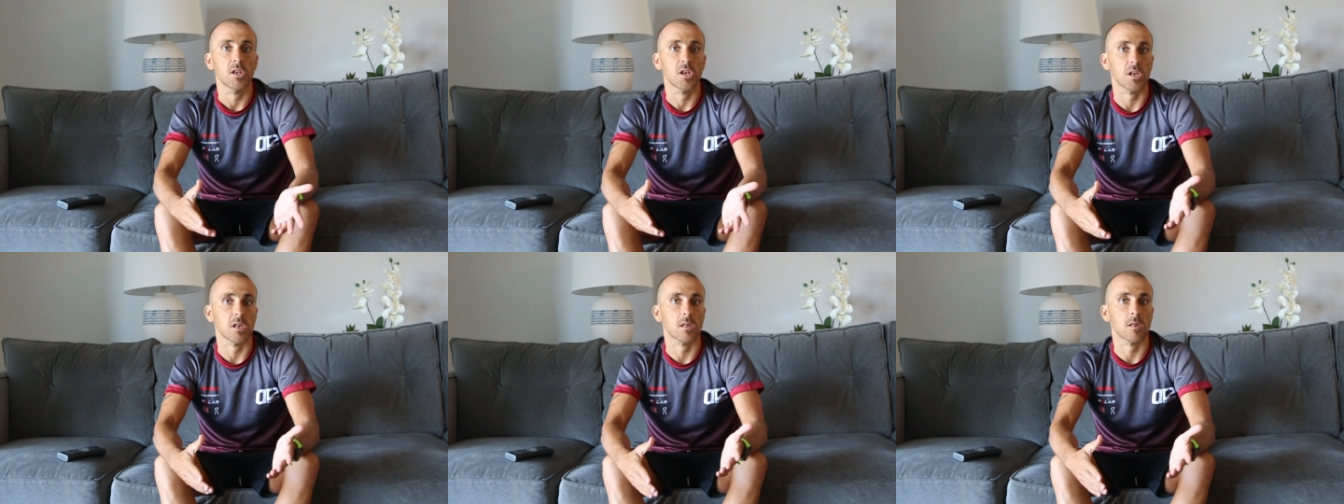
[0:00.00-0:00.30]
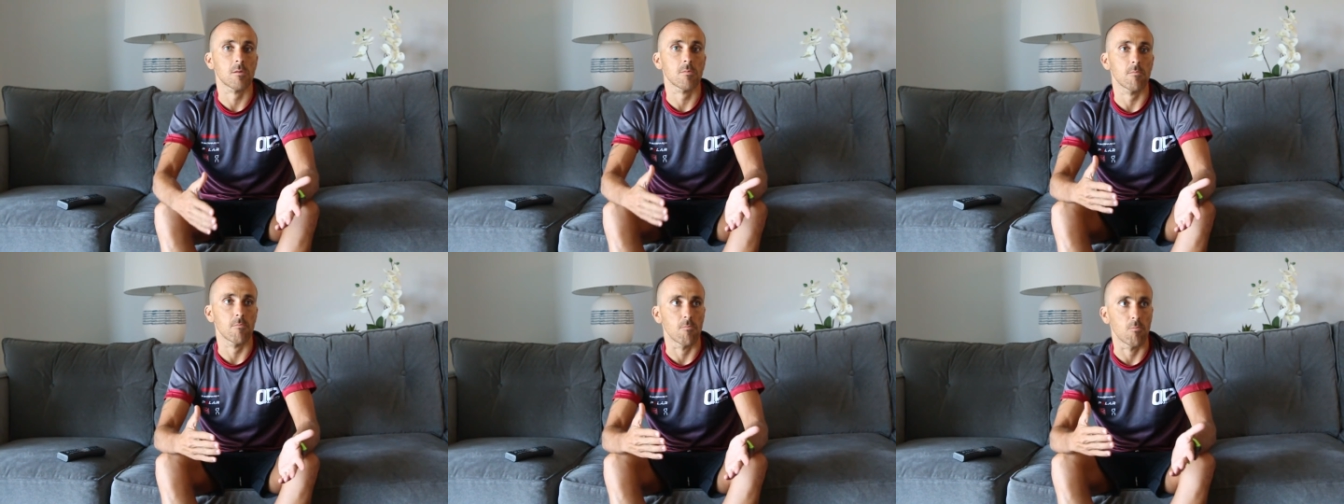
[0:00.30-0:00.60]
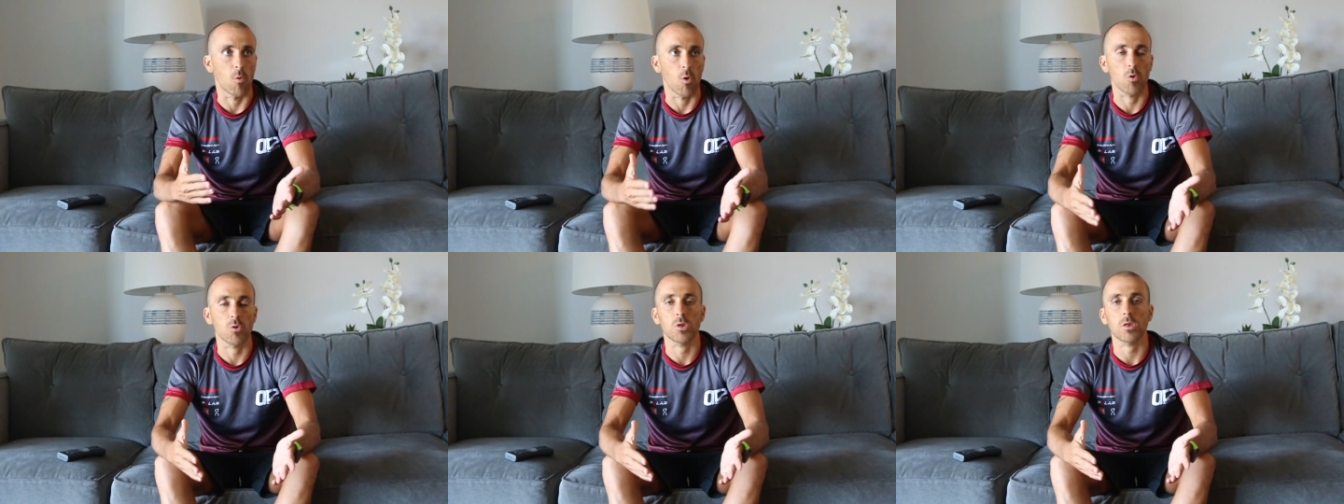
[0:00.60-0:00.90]
just
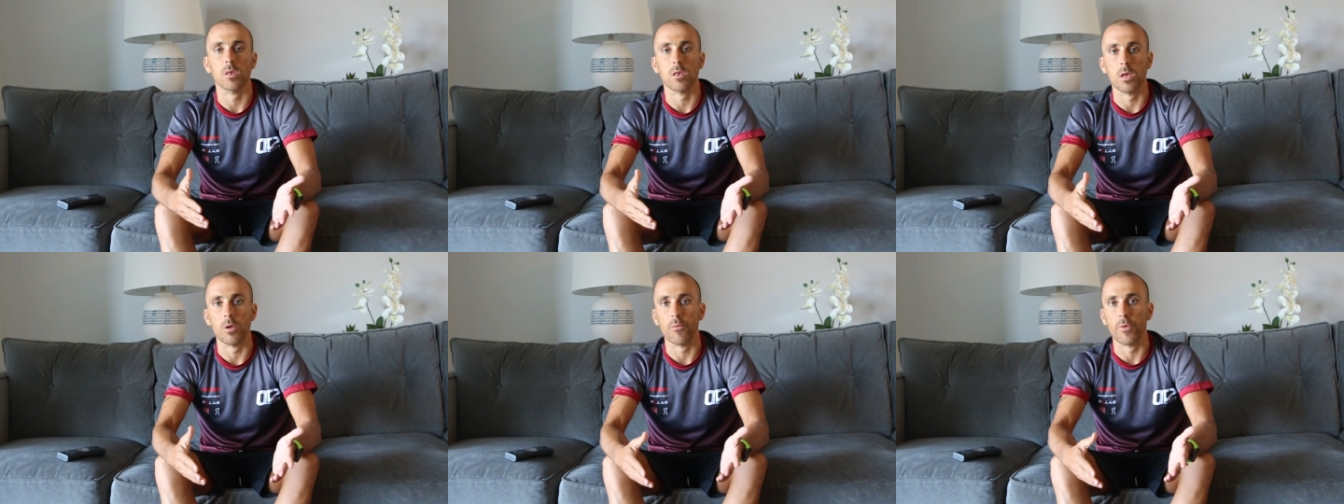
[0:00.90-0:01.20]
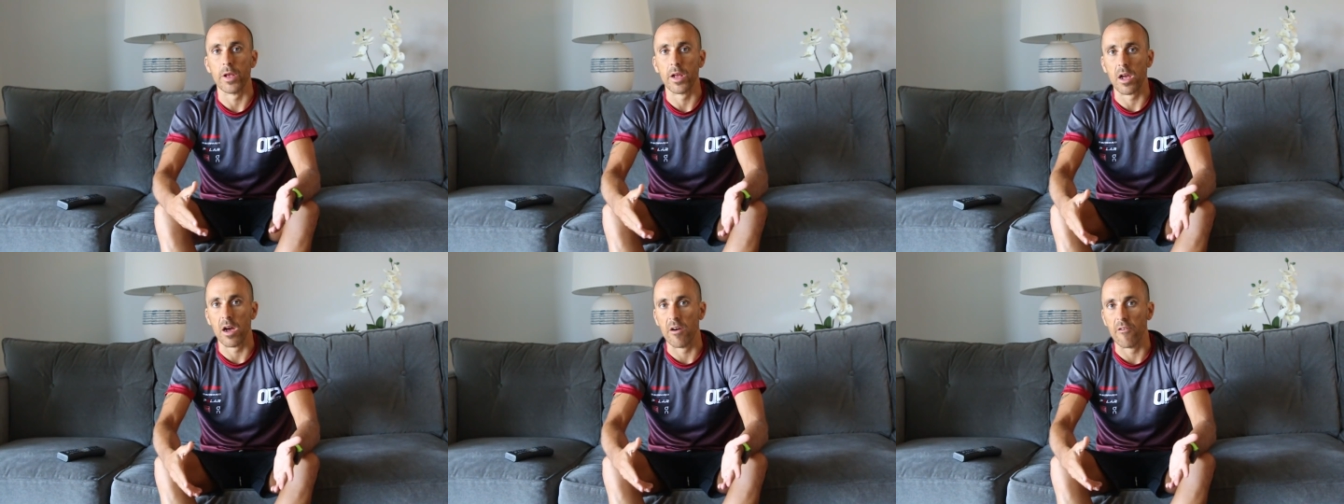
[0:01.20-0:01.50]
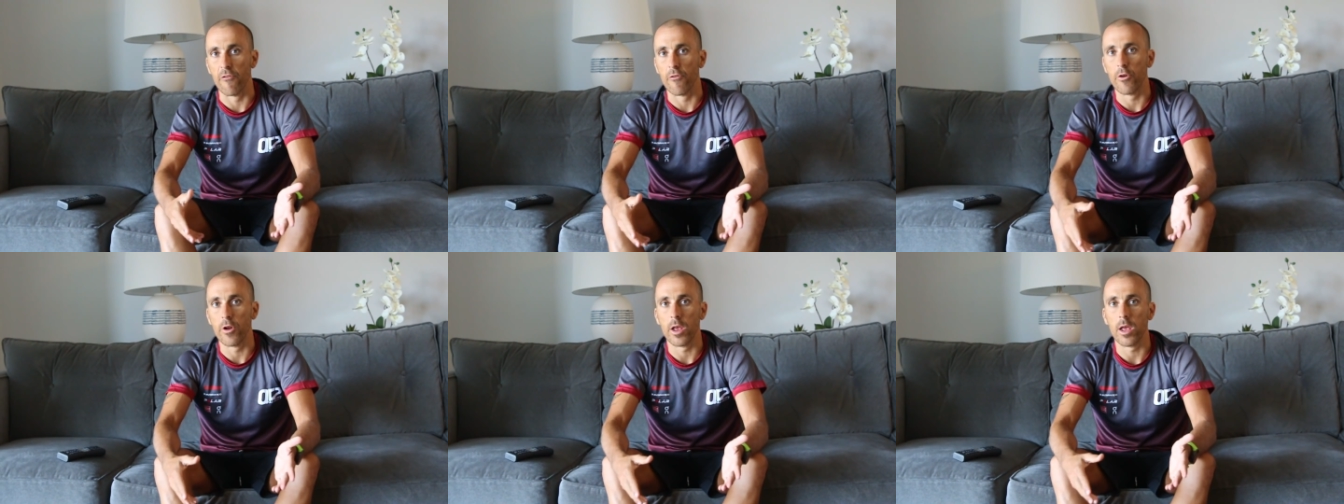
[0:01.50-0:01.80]
mostly
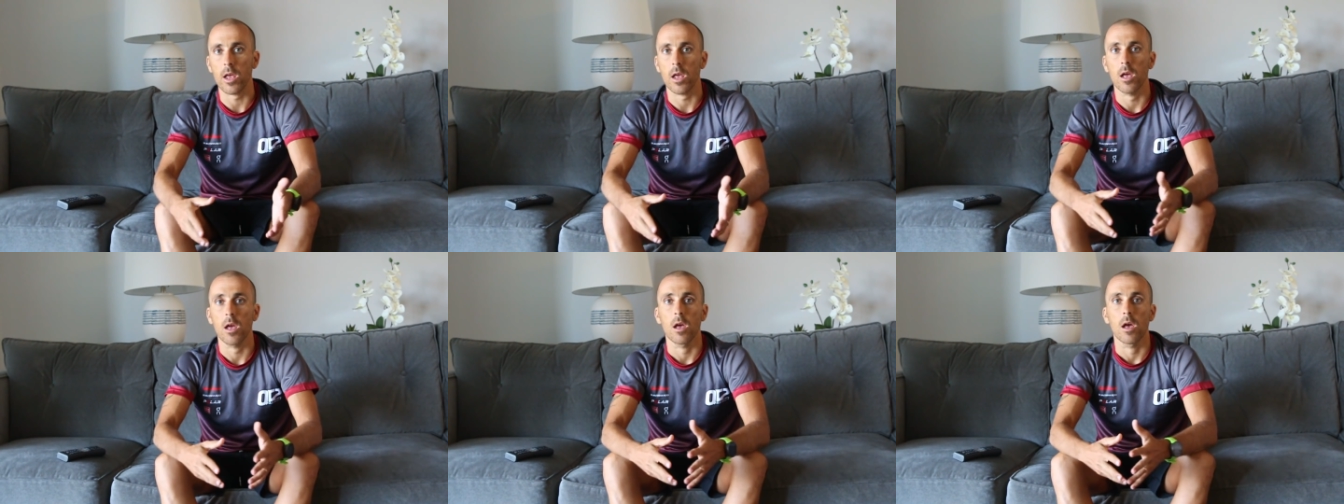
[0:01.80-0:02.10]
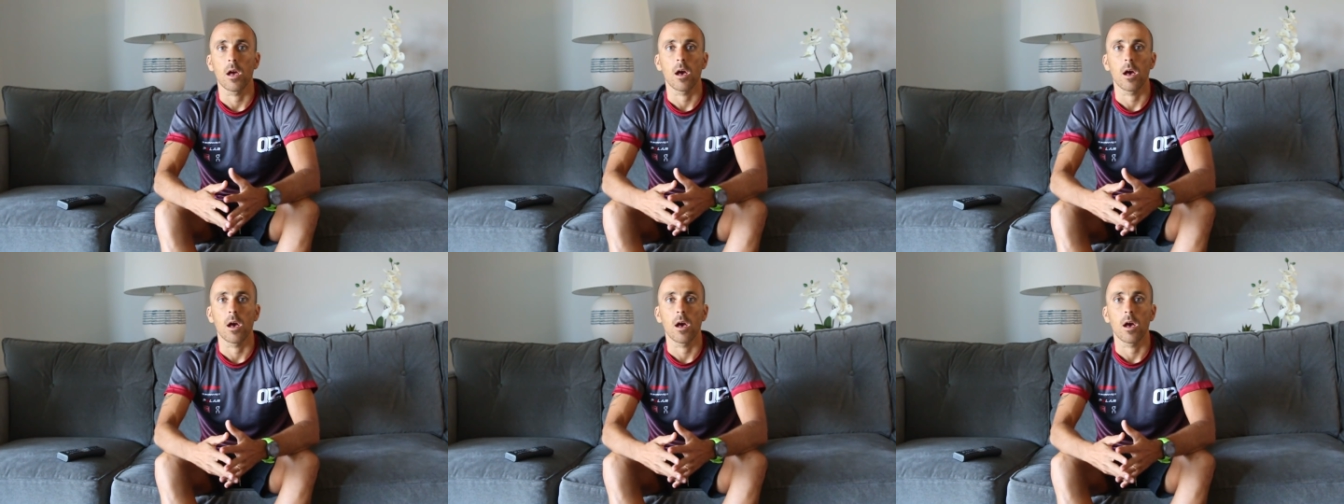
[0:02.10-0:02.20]
recovery.